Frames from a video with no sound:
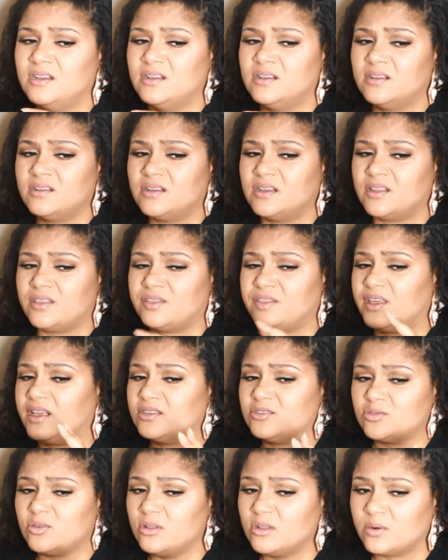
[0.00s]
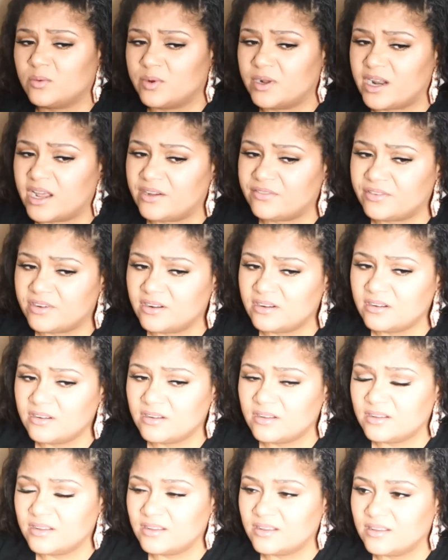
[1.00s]
cathedral or whatever,
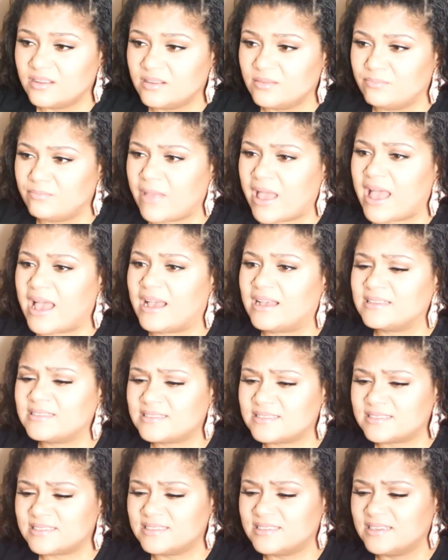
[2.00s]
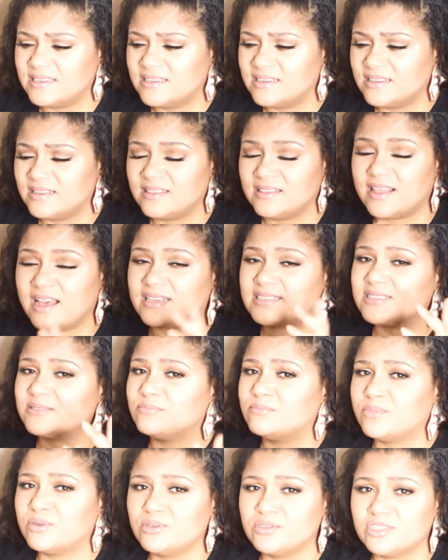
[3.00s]
mass. That's
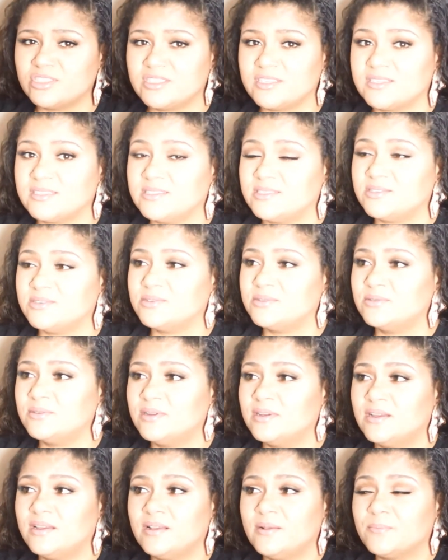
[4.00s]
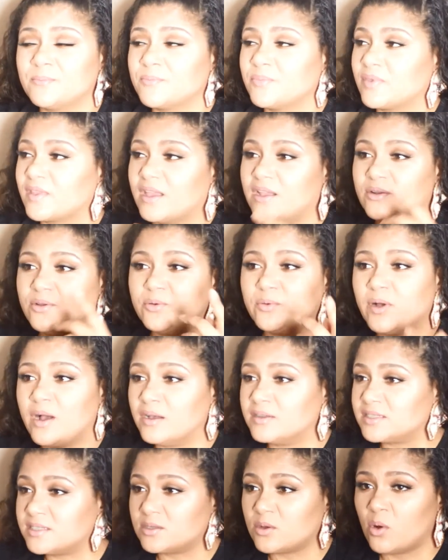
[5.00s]
some bullshit too. And who
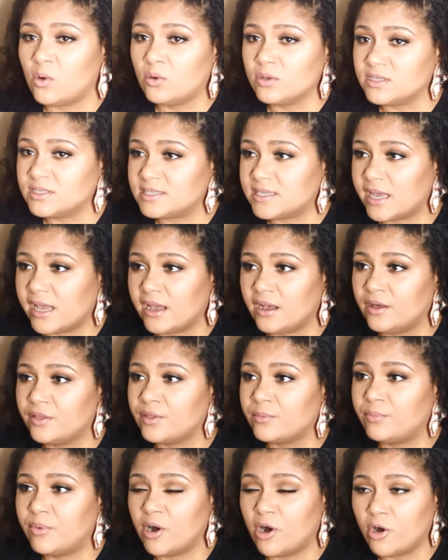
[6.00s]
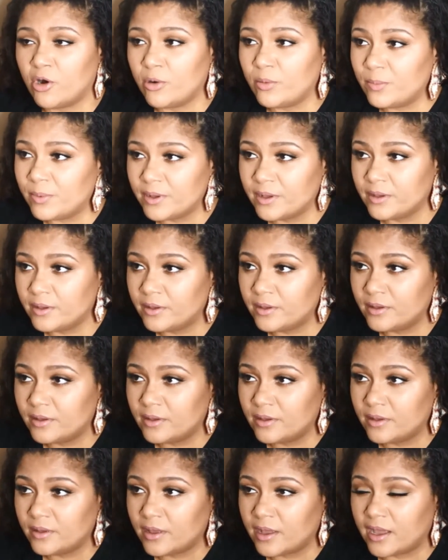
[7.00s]
else is old as hell? The Pope.
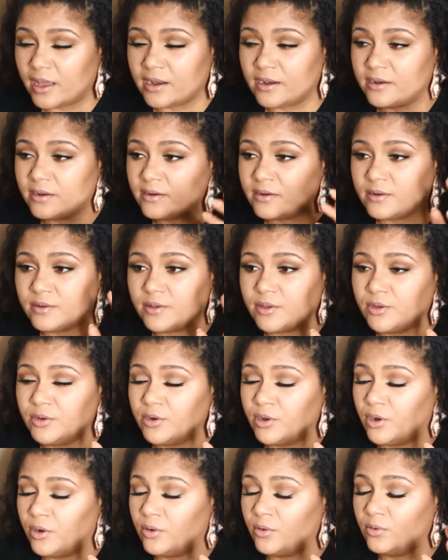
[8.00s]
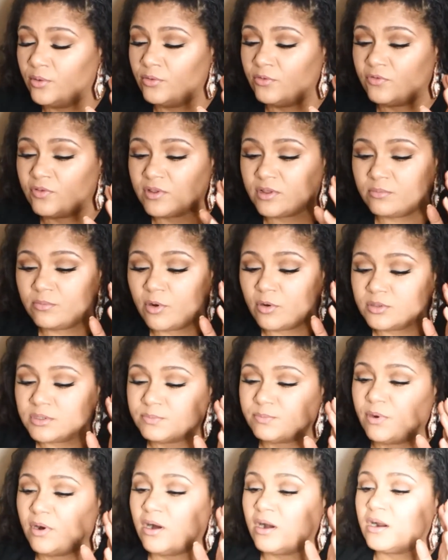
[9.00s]
And, you know, for the
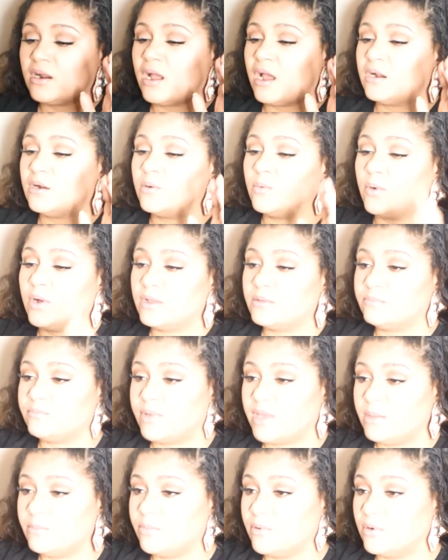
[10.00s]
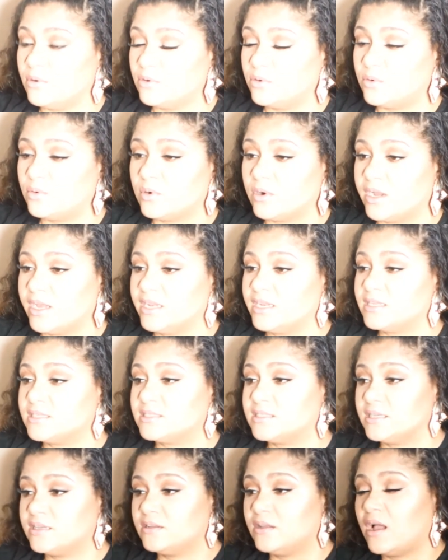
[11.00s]
most part, I don't want people who are
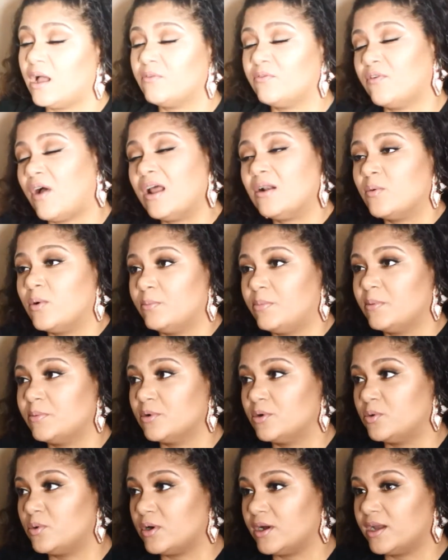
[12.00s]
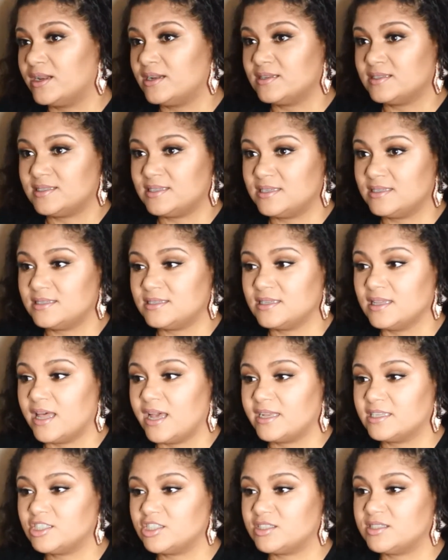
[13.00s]
innocent. I don't want people who are innocent to
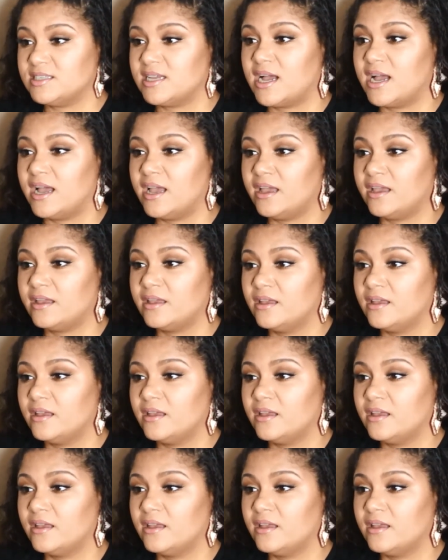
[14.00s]
like just die.